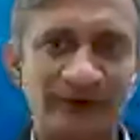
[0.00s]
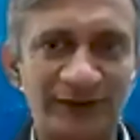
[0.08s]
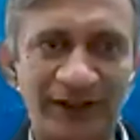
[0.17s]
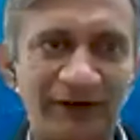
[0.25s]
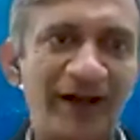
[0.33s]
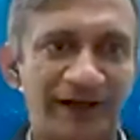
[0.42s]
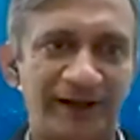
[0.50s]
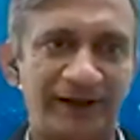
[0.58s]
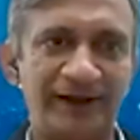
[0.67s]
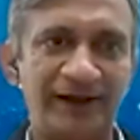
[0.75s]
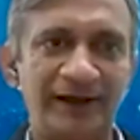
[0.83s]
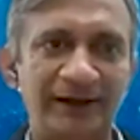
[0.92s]
They vary,
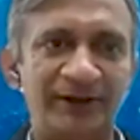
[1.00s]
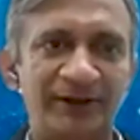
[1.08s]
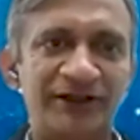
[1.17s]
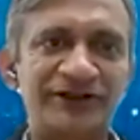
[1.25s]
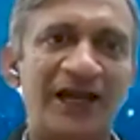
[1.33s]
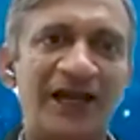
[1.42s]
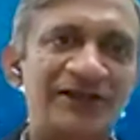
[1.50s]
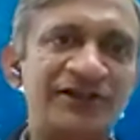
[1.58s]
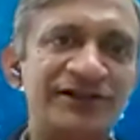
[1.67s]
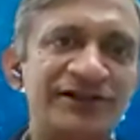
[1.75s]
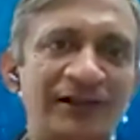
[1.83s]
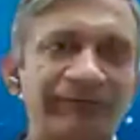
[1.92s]
but the
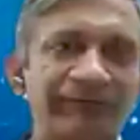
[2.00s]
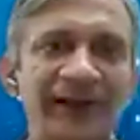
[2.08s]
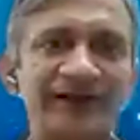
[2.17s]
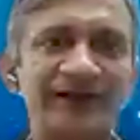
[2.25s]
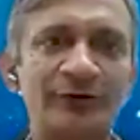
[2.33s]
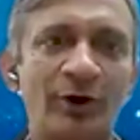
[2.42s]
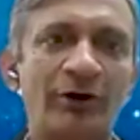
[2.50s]
challenges they face